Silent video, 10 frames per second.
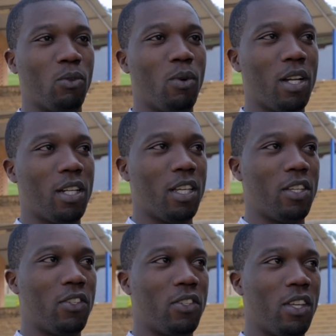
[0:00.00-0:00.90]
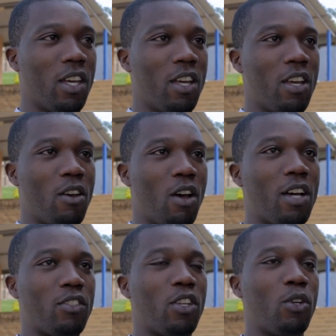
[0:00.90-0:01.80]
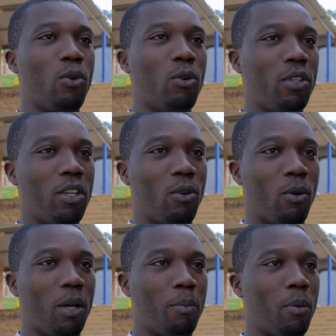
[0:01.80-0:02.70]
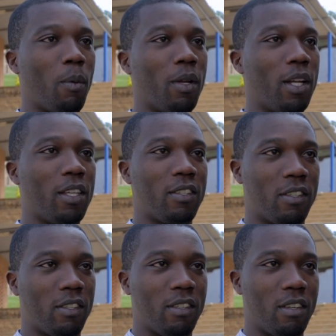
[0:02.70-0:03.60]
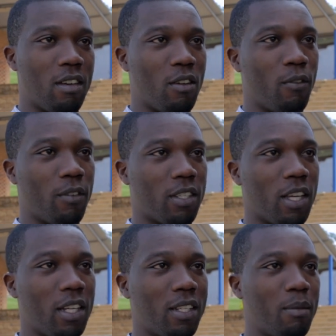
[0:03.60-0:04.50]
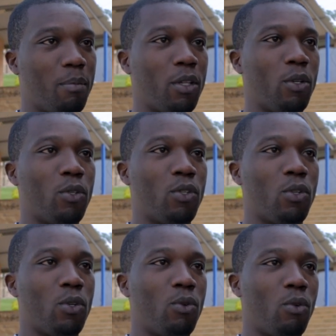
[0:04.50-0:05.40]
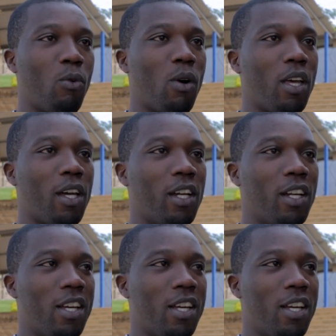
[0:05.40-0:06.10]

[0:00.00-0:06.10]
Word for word: One is as they grow, they require probably less uh, oversight, but they also require